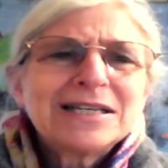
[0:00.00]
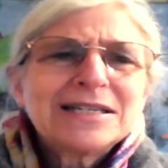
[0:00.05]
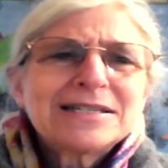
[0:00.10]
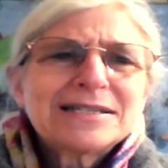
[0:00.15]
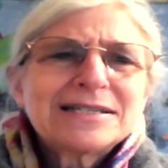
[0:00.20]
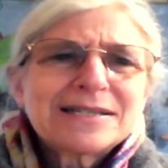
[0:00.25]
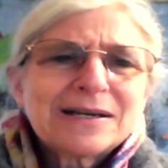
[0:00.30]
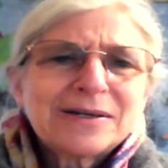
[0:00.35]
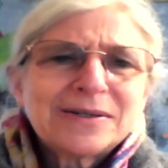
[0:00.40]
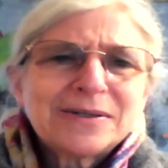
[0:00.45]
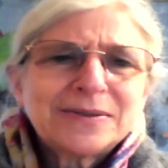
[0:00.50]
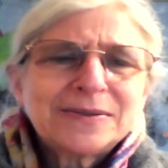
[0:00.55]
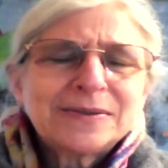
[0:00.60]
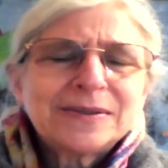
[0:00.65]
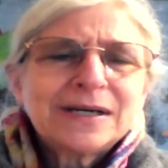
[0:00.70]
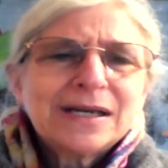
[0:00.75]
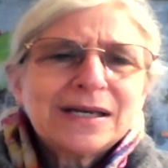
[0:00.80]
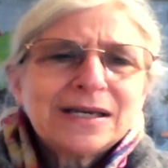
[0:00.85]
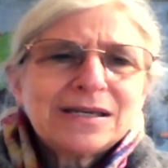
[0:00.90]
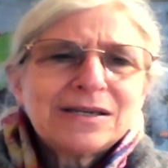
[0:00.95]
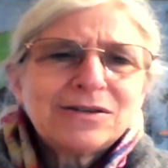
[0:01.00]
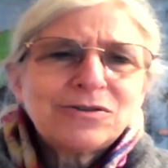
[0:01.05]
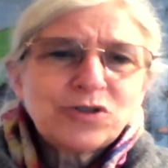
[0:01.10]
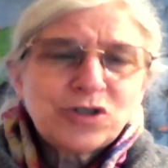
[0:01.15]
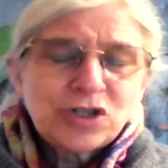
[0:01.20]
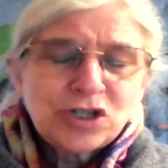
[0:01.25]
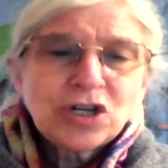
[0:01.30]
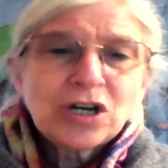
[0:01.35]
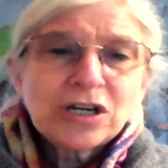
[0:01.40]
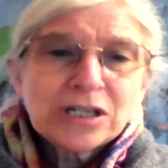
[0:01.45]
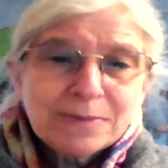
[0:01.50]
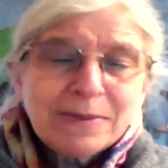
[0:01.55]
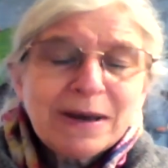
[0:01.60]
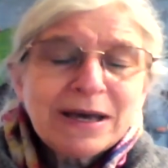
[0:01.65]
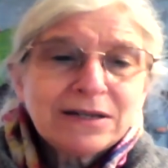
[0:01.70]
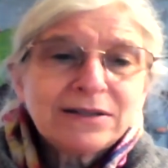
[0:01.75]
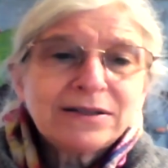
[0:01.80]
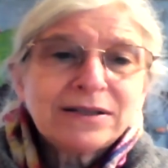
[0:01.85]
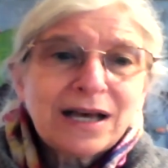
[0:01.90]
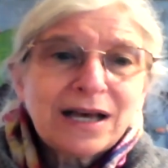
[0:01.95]
So, you know, she talked
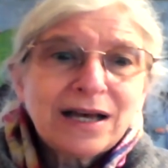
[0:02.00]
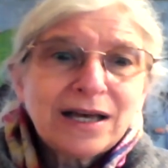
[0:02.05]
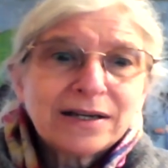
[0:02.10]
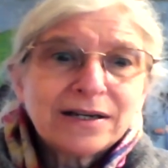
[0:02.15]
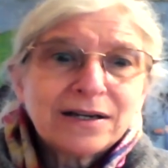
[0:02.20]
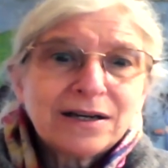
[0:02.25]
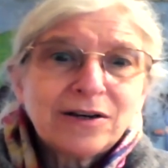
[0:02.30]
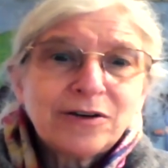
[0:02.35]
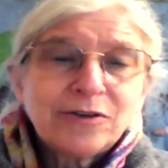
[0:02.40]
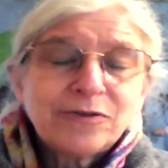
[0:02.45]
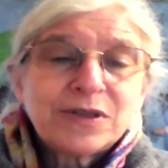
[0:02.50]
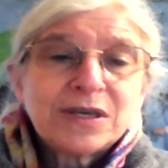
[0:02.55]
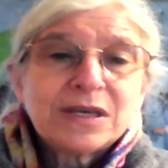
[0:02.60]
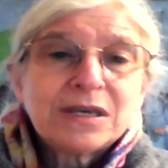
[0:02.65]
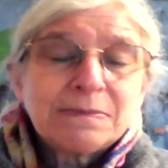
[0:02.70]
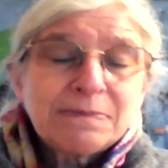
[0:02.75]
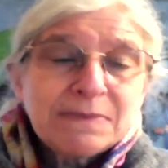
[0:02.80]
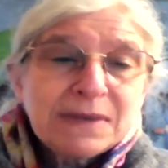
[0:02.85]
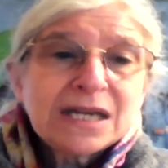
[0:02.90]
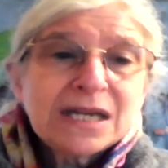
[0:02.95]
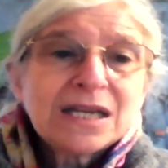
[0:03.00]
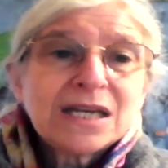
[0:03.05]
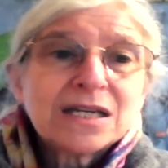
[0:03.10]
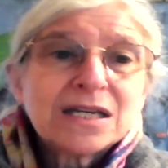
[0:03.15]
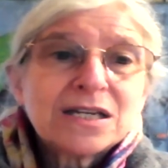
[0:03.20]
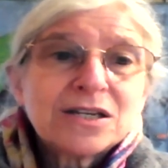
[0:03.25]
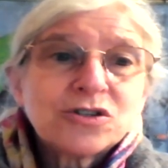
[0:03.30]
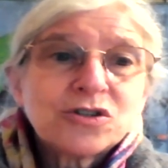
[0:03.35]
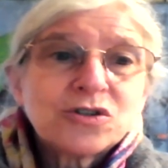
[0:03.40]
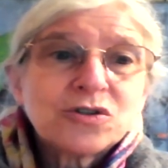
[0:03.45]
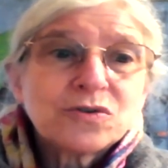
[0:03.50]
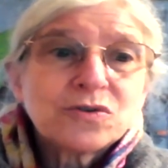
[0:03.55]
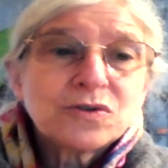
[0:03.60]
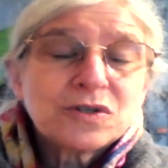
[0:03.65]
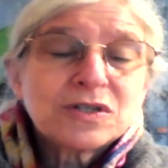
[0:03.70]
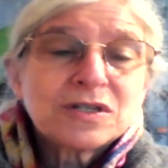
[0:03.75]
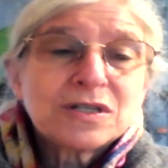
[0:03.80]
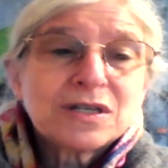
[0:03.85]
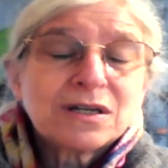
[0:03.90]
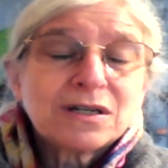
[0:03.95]
about a lot of the immediate
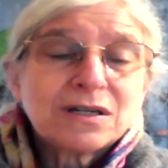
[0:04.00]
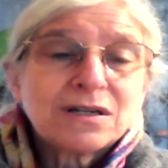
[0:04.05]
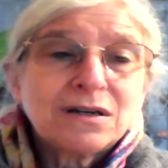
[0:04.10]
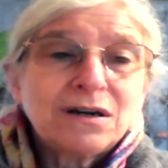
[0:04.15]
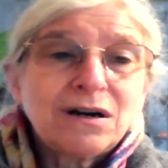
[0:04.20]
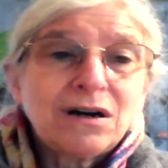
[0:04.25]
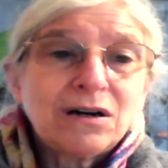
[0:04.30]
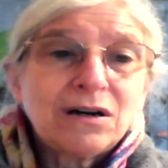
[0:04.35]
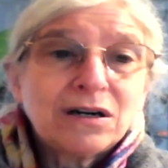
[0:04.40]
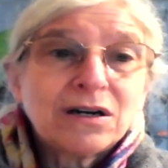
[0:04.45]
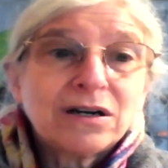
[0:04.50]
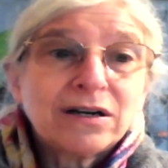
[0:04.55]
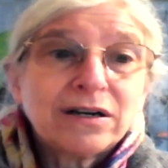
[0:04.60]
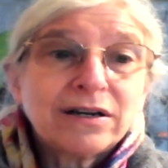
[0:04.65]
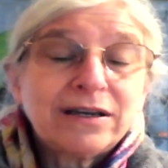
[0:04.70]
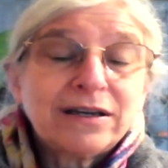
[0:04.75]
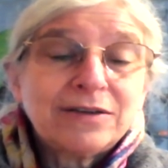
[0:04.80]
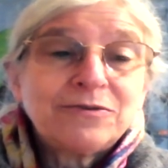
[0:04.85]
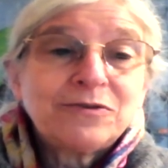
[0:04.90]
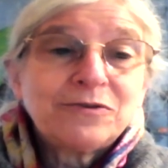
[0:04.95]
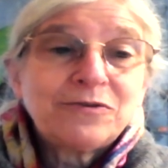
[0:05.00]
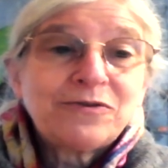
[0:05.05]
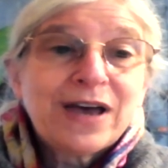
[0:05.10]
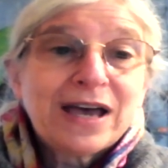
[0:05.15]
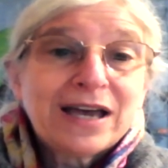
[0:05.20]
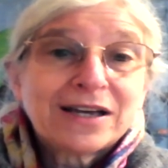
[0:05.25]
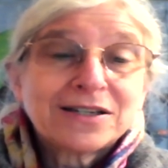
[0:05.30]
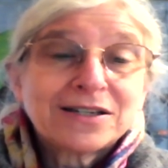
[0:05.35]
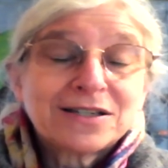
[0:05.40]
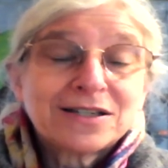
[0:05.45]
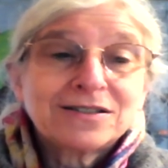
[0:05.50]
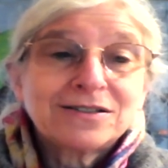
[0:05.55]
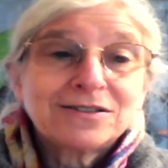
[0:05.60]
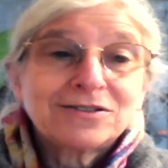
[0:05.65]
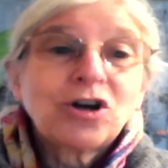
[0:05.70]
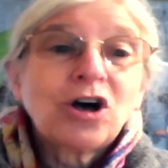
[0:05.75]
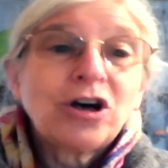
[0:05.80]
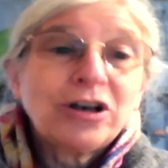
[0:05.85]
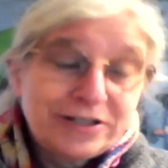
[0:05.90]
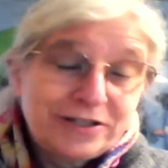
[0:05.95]
issues that are in fact
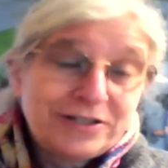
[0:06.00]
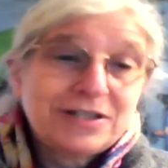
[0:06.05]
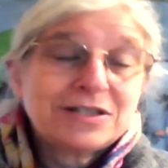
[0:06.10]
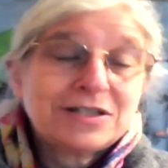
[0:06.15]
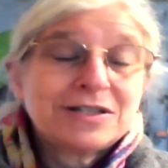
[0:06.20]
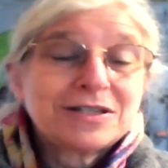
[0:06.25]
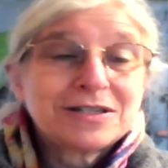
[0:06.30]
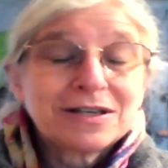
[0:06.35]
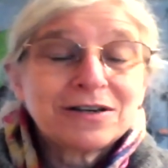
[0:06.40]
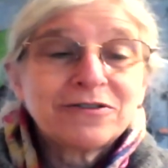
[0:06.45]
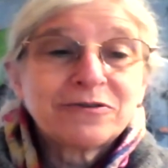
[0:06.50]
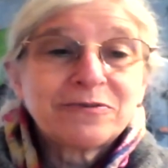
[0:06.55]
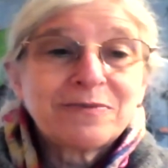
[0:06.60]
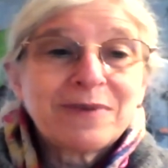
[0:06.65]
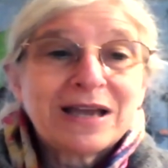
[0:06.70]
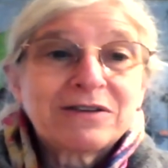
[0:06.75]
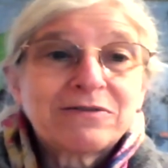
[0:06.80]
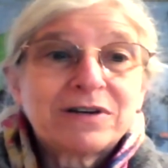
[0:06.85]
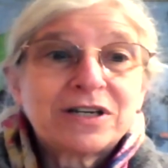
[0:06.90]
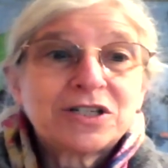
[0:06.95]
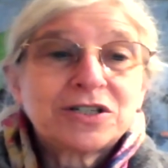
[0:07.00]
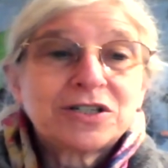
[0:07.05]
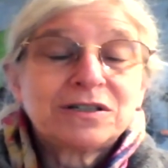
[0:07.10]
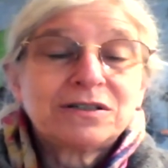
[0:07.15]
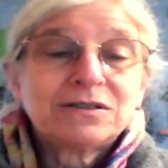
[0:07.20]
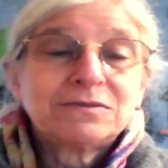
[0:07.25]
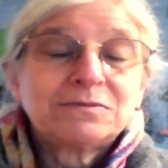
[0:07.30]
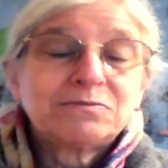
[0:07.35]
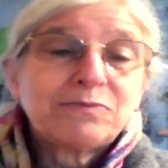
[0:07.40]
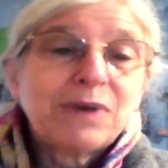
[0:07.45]
causes of migration: